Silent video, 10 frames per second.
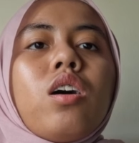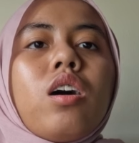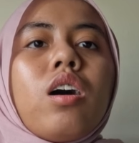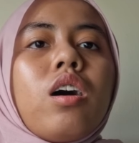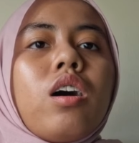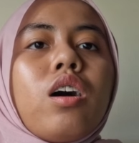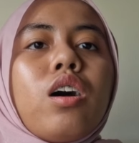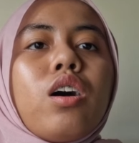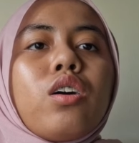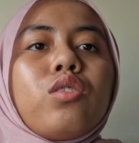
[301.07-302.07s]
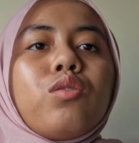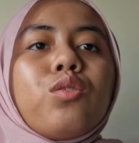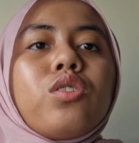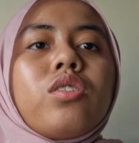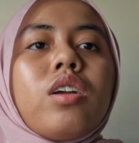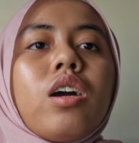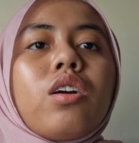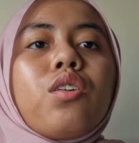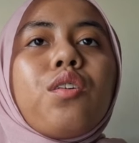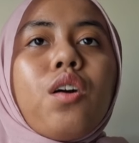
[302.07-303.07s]
to struct
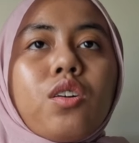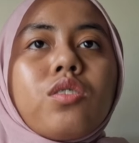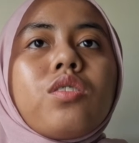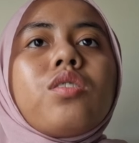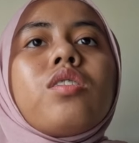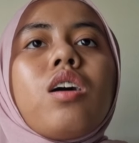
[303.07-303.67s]
cost.